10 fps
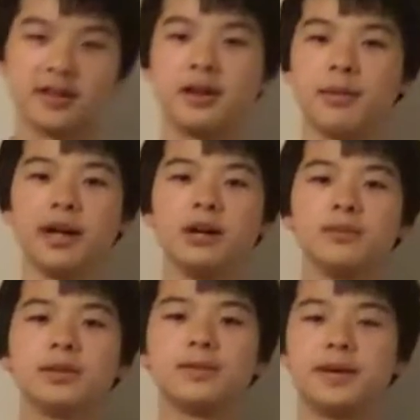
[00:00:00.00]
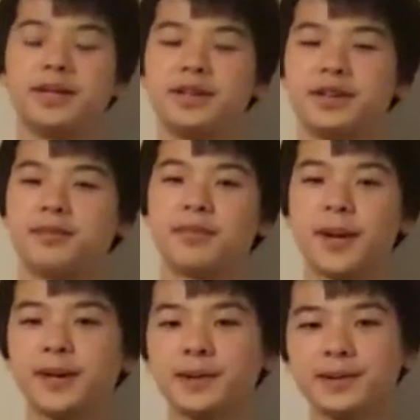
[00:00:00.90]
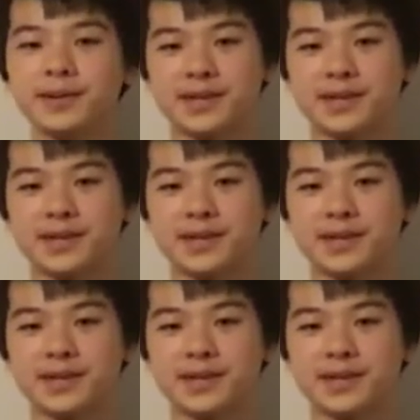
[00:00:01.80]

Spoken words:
In my humble opinion, penhold is